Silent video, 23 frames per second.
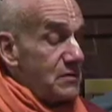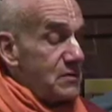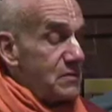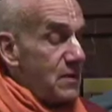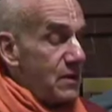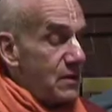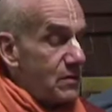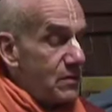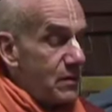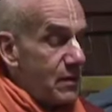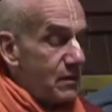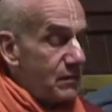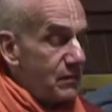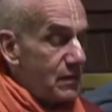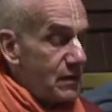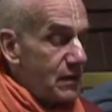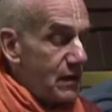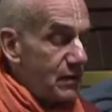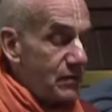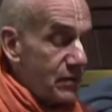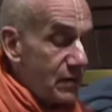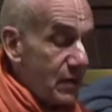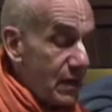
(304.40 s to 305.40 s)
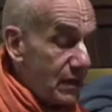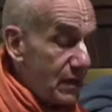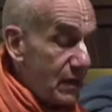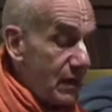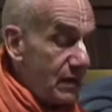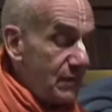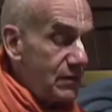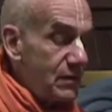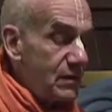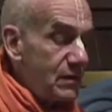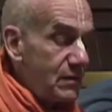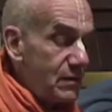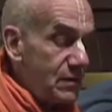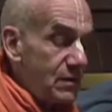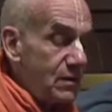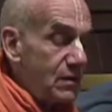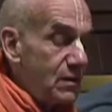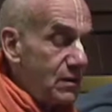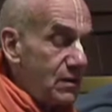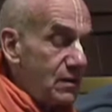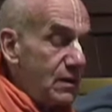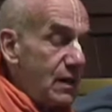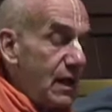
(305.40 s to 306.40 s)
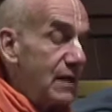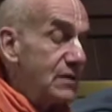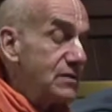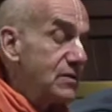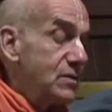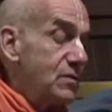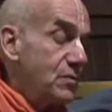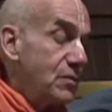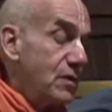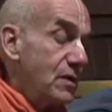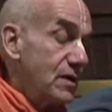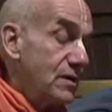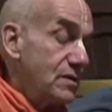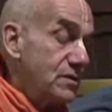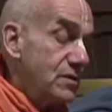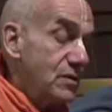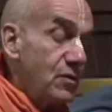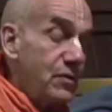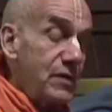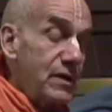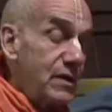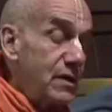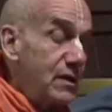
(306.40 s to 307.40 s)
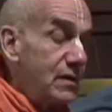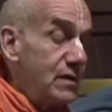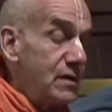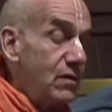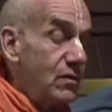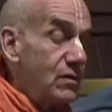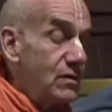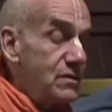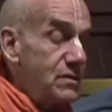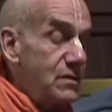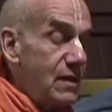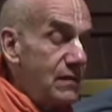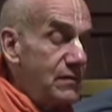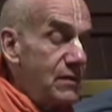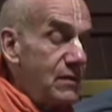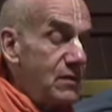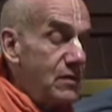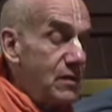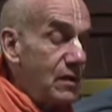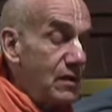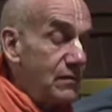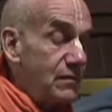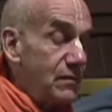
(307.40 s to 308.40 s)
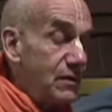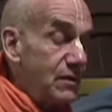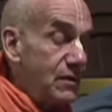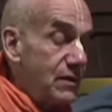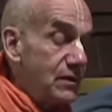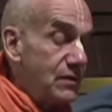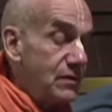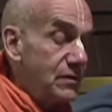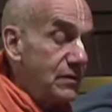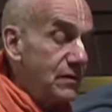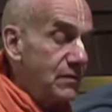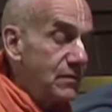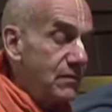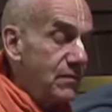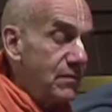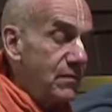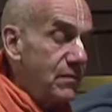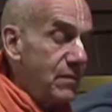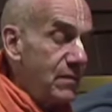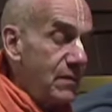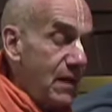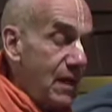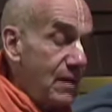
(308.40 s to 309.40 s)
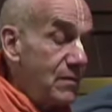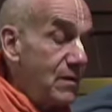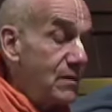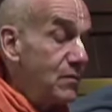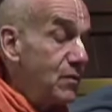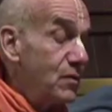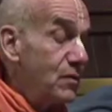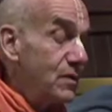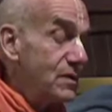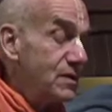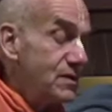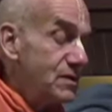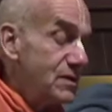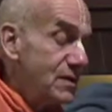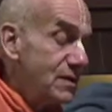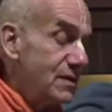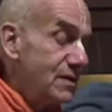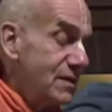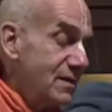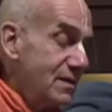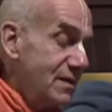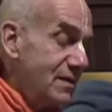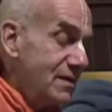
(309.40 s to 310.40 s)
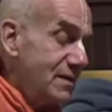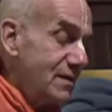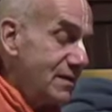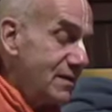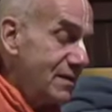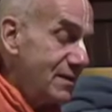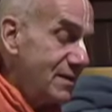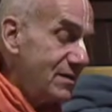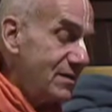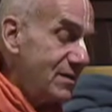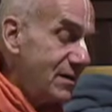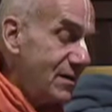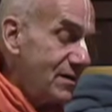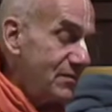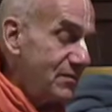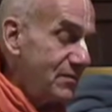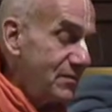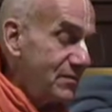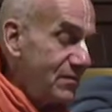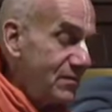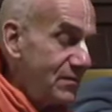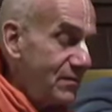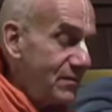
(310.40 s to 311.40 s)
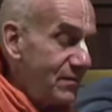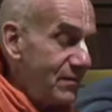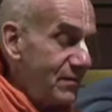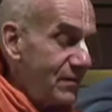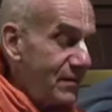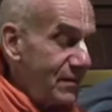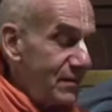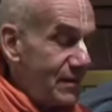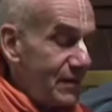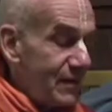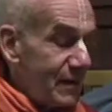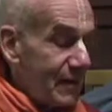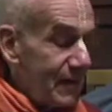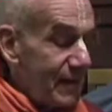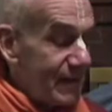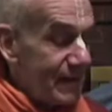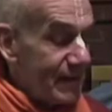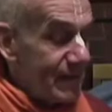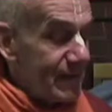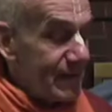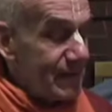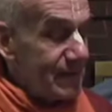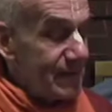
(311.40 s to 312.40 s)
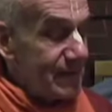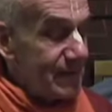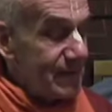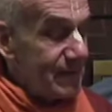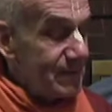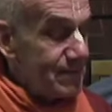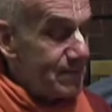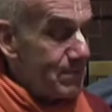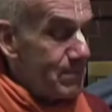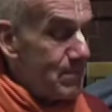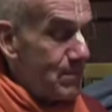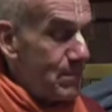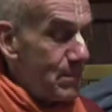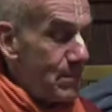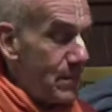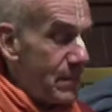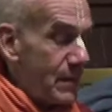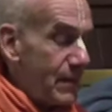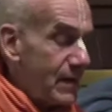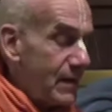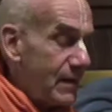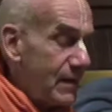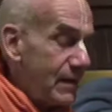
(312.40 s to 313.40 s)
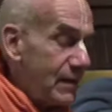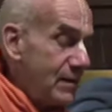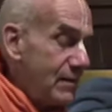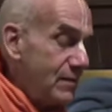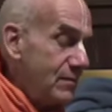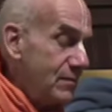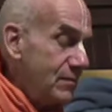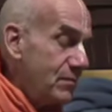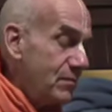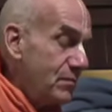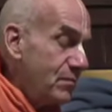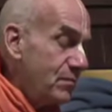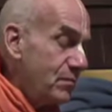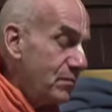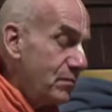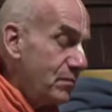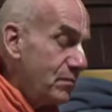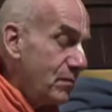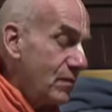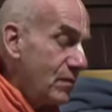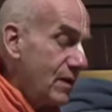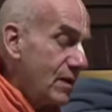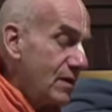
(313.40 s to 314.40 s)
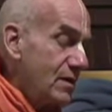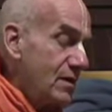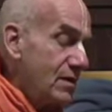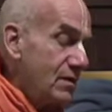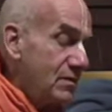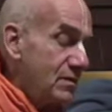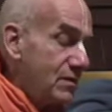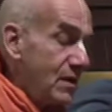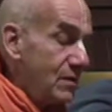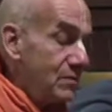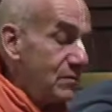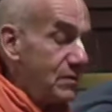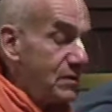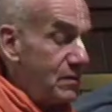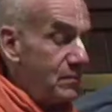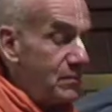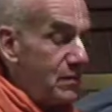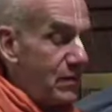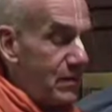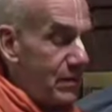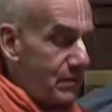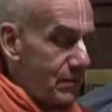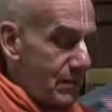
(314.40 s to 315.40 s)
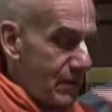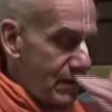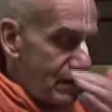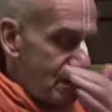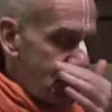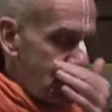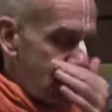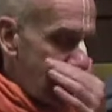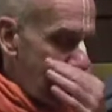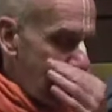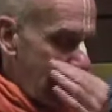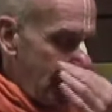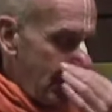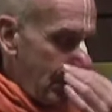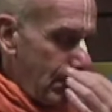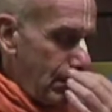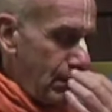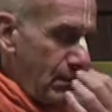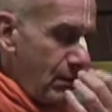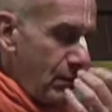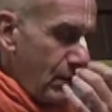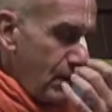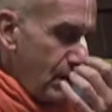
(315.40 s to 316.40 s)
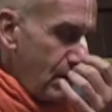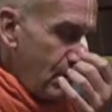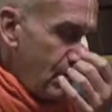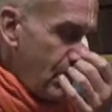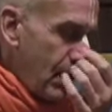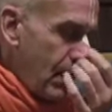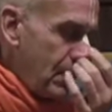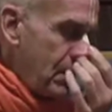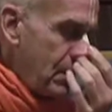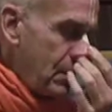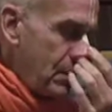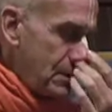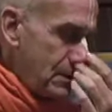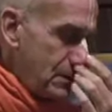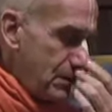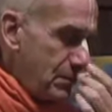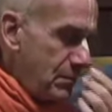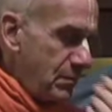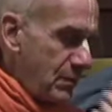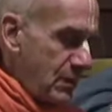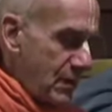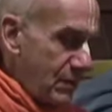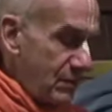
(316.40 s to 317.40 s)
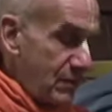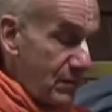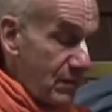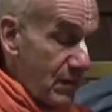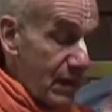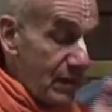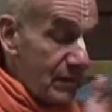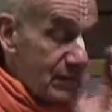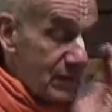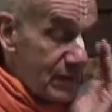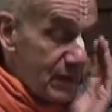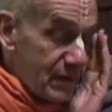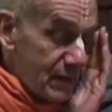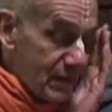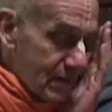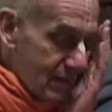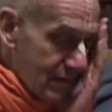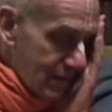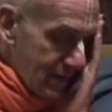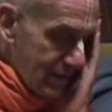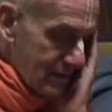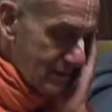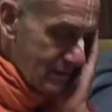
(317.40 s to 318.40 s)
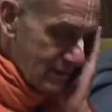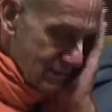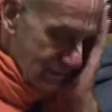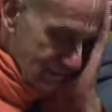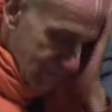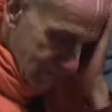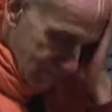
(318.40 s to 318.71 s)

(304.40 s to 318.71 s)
was my qualification. I gave it as it was. So we can also have that qualification. I remember once, another time in London, the little temple in Bury Place, Prabhupada was giving Bhagavad Gita class